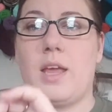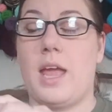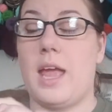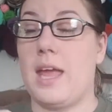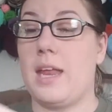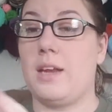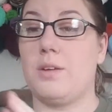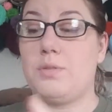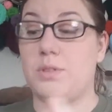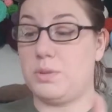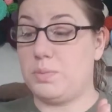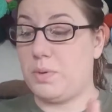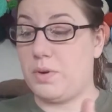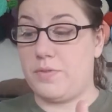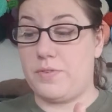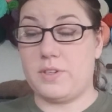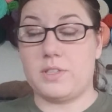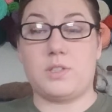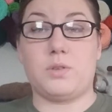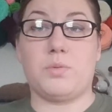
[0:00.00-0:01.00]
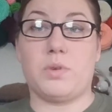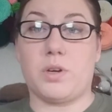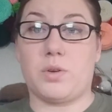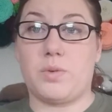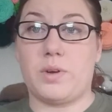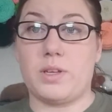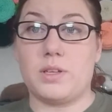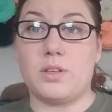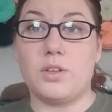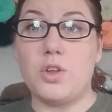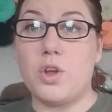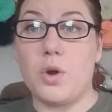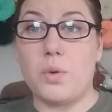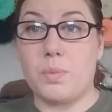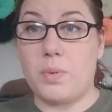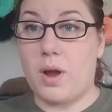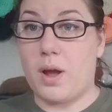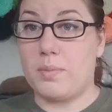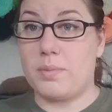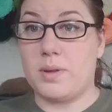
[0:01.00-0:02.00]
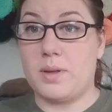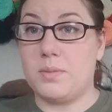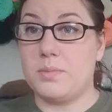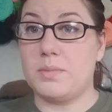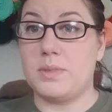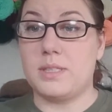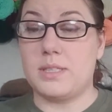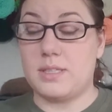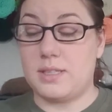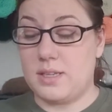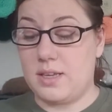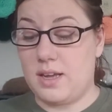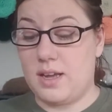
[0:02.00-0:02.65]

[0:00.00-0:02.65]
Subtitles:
And it was perfect to work with, no problems.